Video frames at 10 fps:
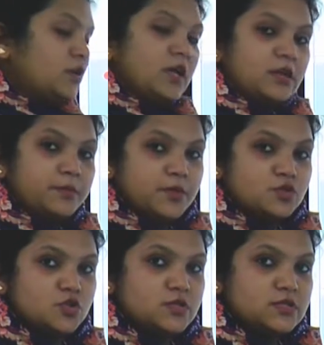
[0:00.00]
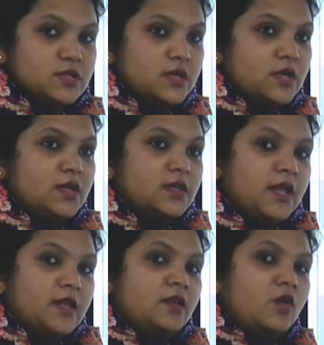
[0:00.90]
Color Pictures.
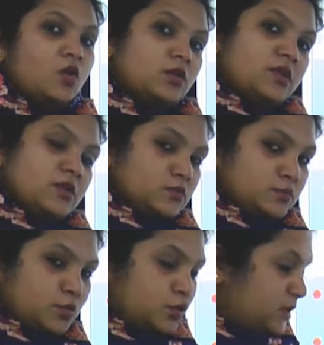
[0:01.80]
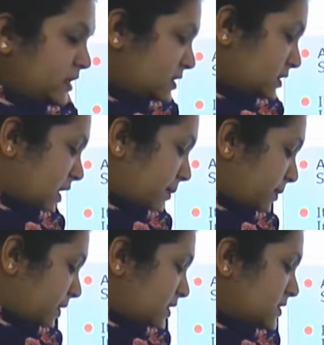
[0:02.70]
Then all the both these
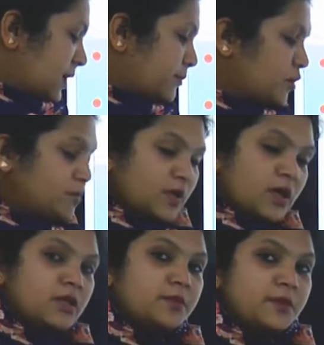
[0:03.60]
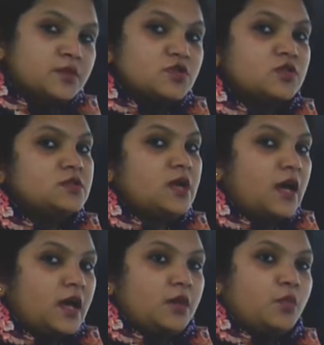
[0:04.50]
companies, Upfront Color Pictures
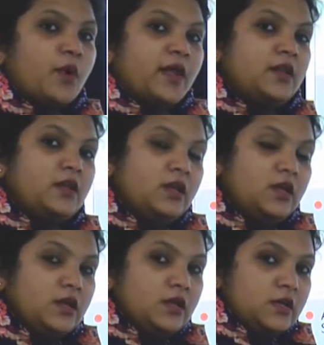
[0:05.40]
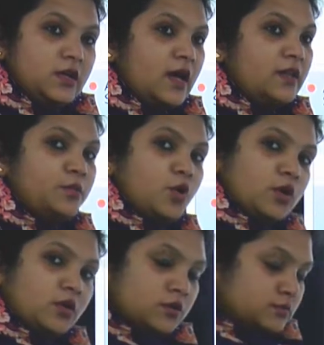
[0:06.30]
are the
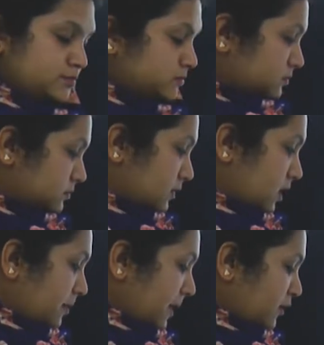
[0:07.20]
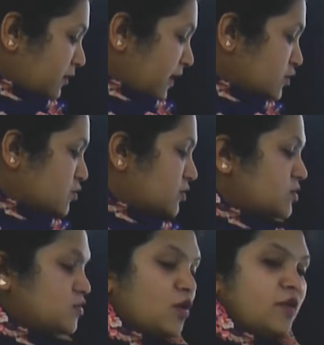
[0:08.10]
product
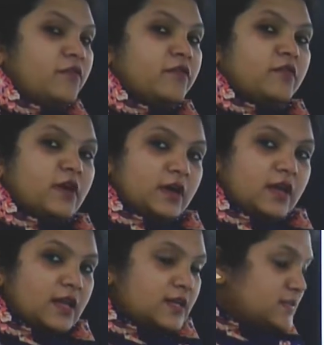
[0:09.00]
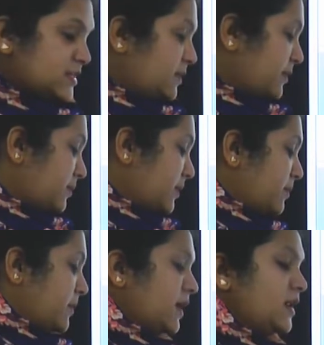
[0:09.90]
manufacturers of color scheme, and
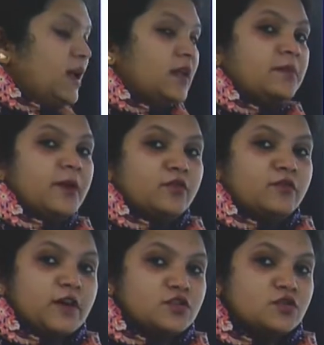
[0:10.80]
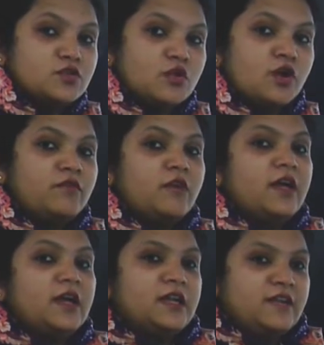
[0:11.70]
BPL are the manufacturer of
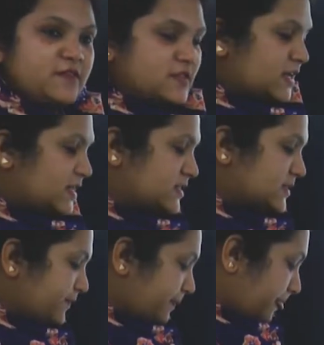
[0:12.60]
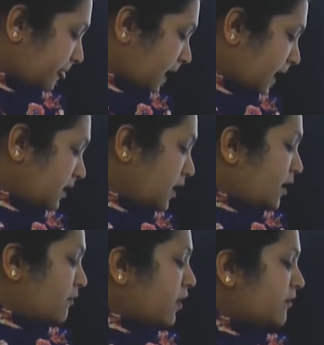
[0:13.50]
TV sets. Right?
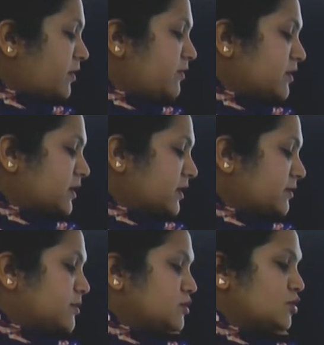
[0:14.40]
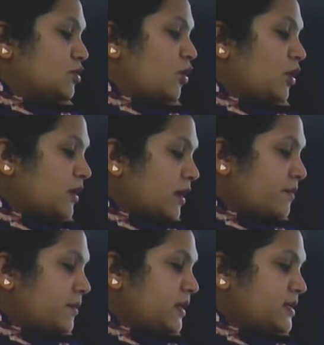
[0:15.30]
Forward vertical merger. The oil
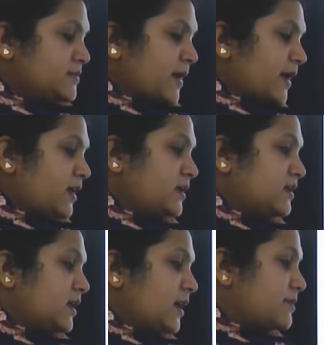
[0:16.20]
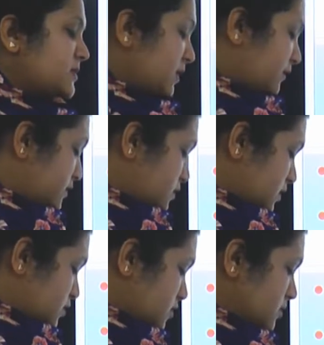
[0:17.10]
companies buying up service
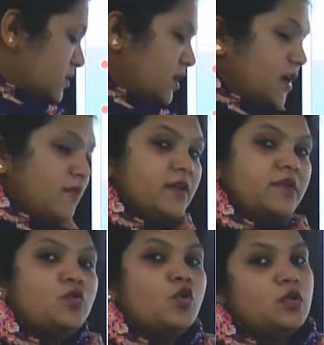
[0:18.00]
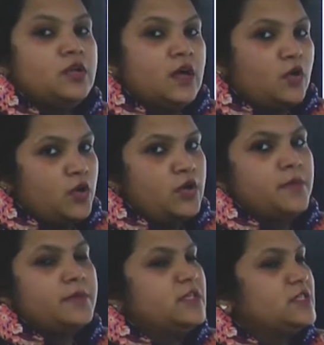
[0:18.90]
stations. Whenever all the oil
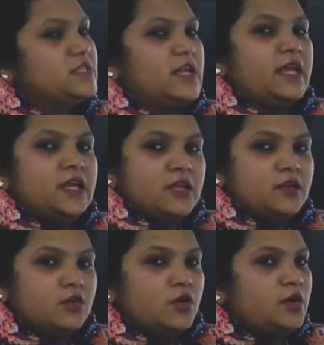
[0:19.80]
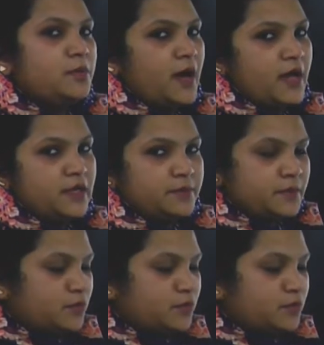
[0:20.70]
companies like Indian Oil, Bharat